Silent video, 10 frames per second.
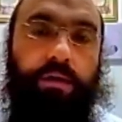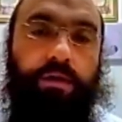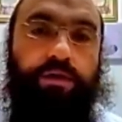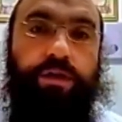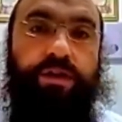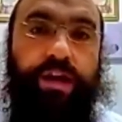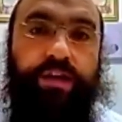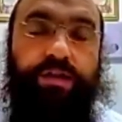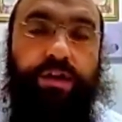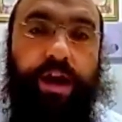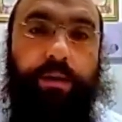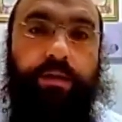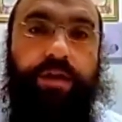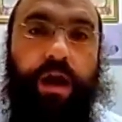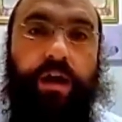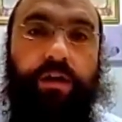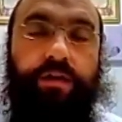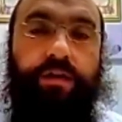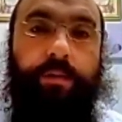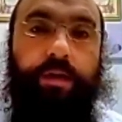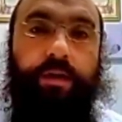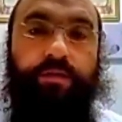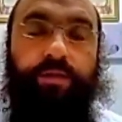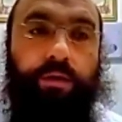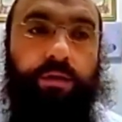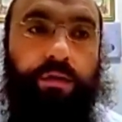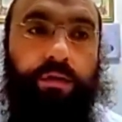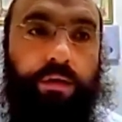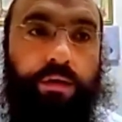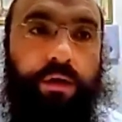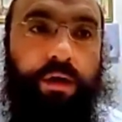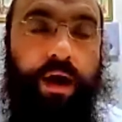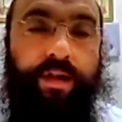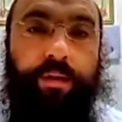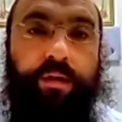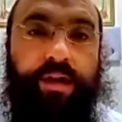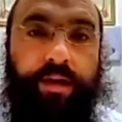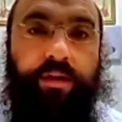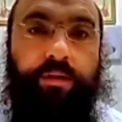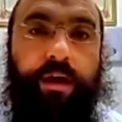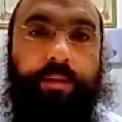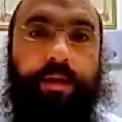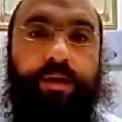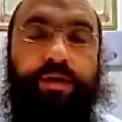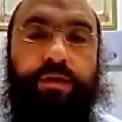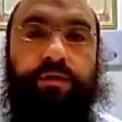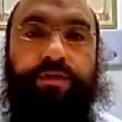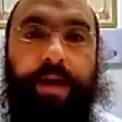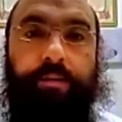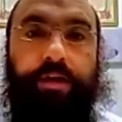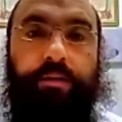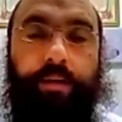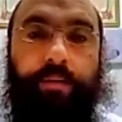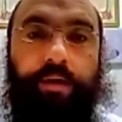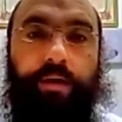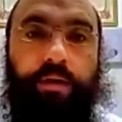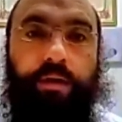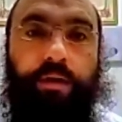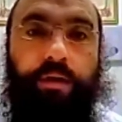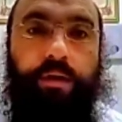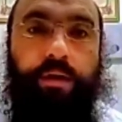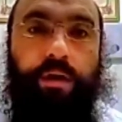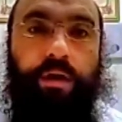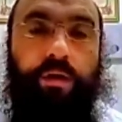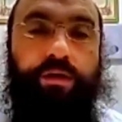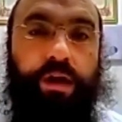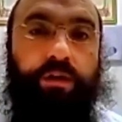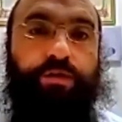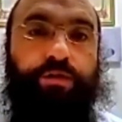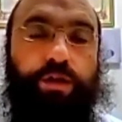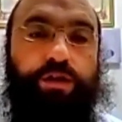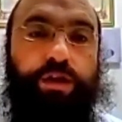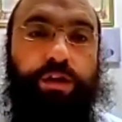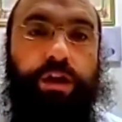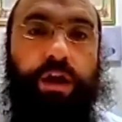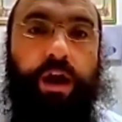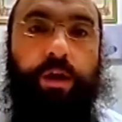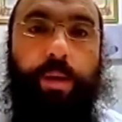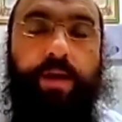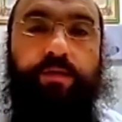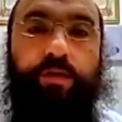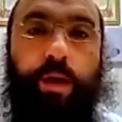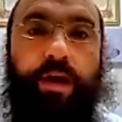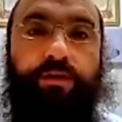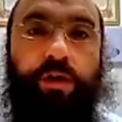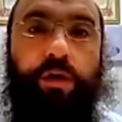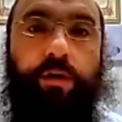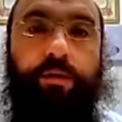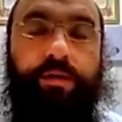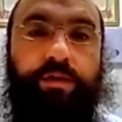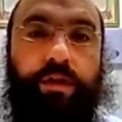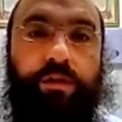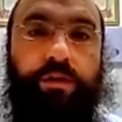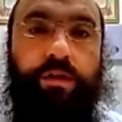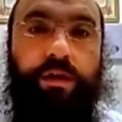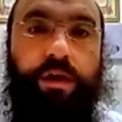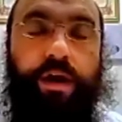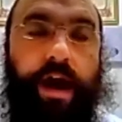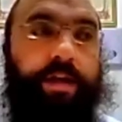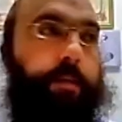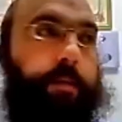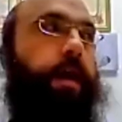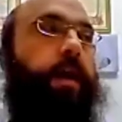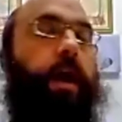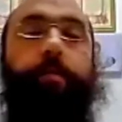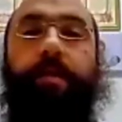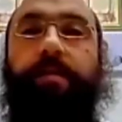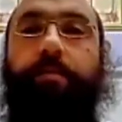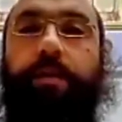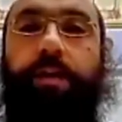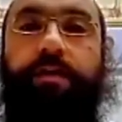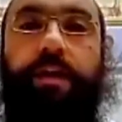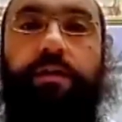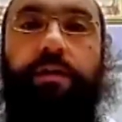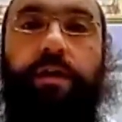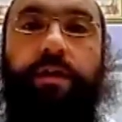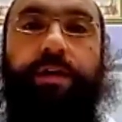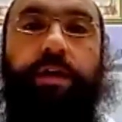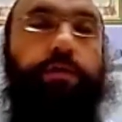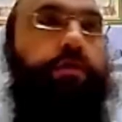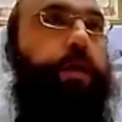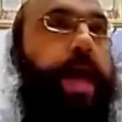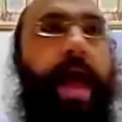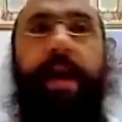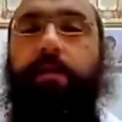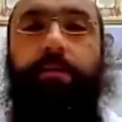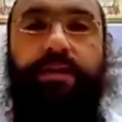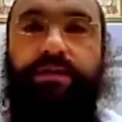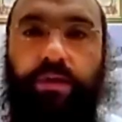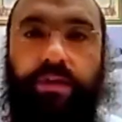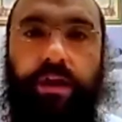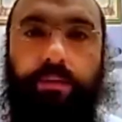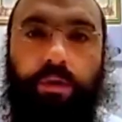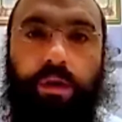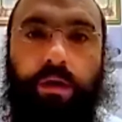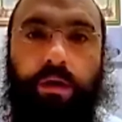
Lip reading: Just yesterday, I was talking to someone on the phone, and they were telling me about a certain family member who has unfortunately gone away from the way of Torah mitzvot. And they made a comment to me. They said, they don't do any mitzvot anymore.